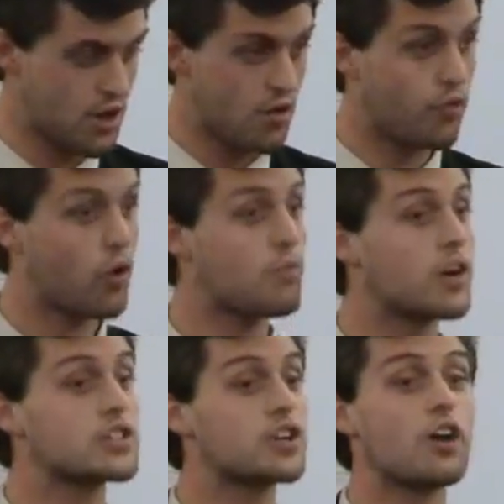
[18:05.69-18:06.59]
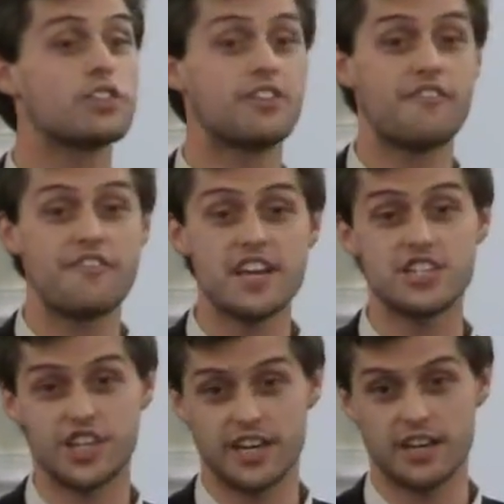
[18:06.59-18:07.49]
form what is called the
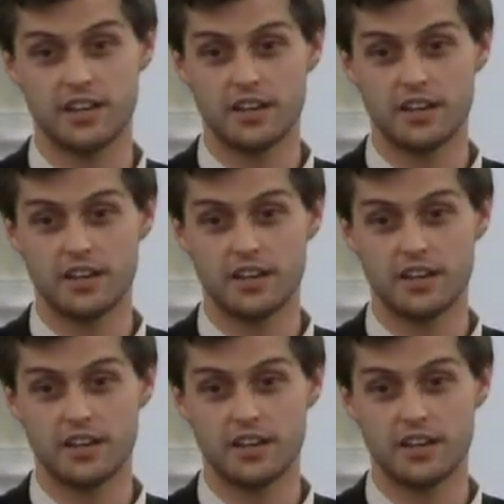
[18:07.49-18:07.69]
vision